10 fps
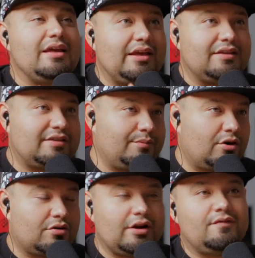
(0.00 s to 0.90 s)
And Sam
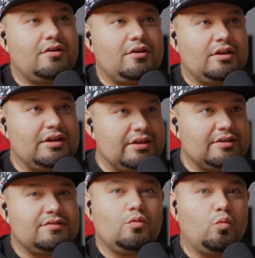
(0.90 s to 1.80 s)
Hargrave
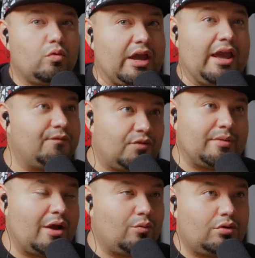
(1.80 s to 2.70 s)
is came
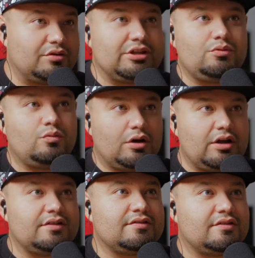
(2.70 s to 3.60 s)
from that world. He
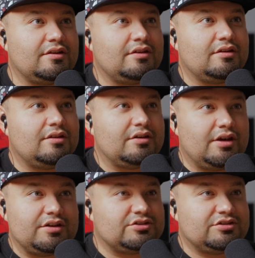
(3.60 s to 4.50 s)
was a
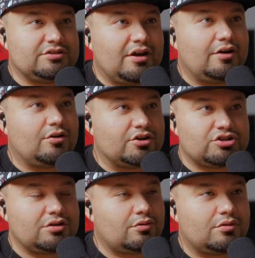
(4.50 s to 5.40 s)
stunt, a stunt coordinator, a
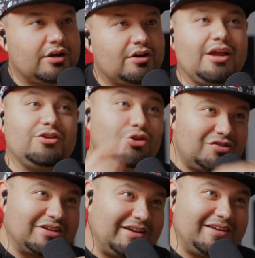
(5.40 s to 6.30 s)
stunt coordinator, and you
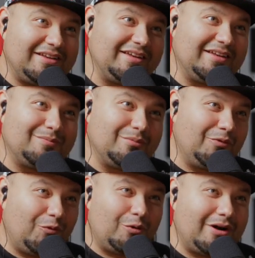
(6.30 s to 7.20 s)
said it
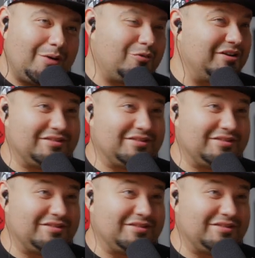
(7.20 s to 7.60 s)
before, and we're going